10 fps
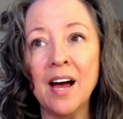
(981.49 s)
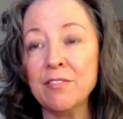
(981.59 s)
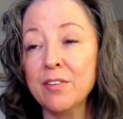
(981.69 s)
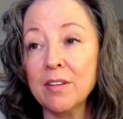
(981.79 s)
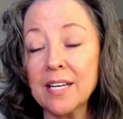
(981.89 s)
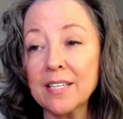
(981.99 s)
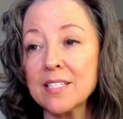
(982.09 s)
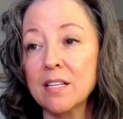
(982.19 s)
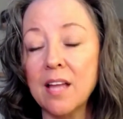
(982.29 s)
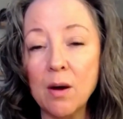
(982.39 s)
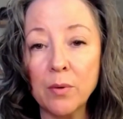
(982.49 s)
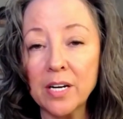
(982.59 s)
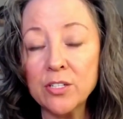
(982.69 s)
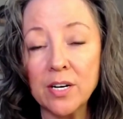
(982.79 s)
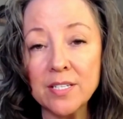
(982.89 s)
I feel like this a lot when
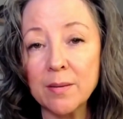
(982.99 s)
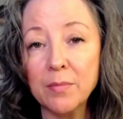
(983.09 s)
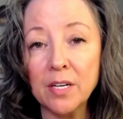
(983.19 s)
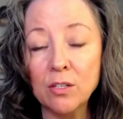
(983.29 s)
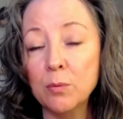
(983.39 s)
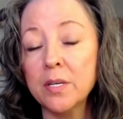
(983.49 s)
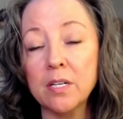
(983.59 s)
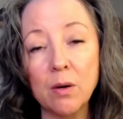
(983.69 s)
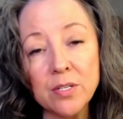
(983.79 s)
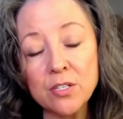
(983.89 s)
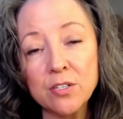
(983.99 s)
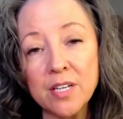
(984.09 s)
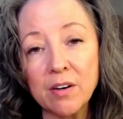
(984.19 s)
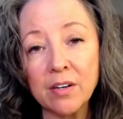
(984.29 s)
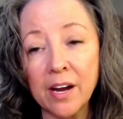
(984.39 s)
I try something new, but it always turns
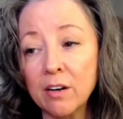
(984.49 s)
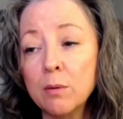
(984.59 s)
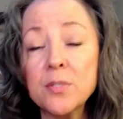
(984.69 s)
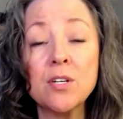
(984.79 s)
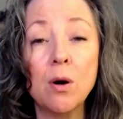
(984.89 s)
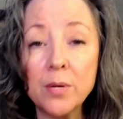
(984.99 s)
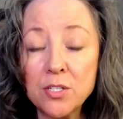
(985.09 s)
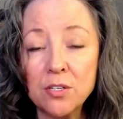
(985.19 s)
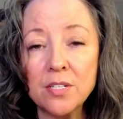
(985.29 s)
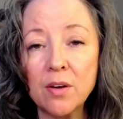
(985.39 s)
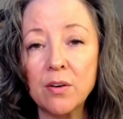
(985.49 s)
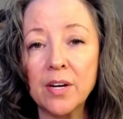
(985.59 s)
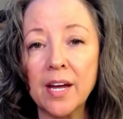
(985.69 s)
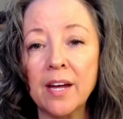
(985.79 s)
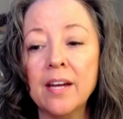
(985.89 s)
out okay, or almost always turns out
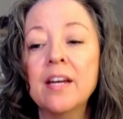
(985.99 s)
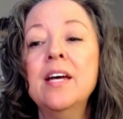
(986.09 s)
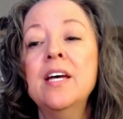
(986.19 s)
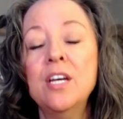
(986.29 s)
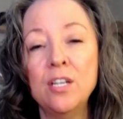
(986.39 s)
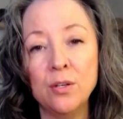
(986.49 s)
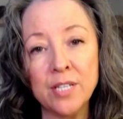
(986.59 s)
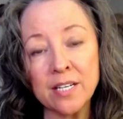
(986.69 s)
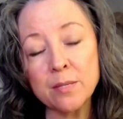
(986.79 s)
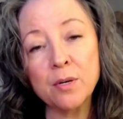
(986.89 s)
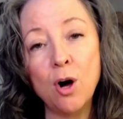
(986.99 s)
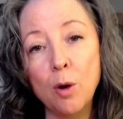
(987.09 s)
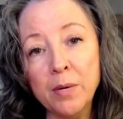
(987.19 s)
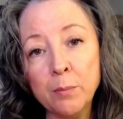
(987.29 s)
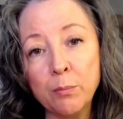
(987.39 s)
okay. You take some
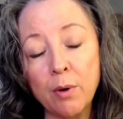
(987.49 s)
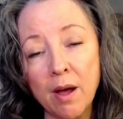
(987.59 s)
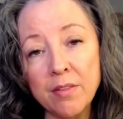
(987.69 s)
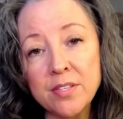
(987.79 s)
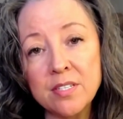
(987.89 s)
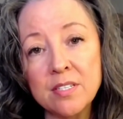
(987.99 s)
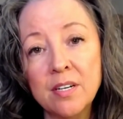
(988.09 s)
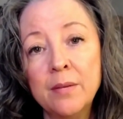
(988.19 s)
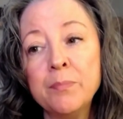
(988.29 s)
calming breaths.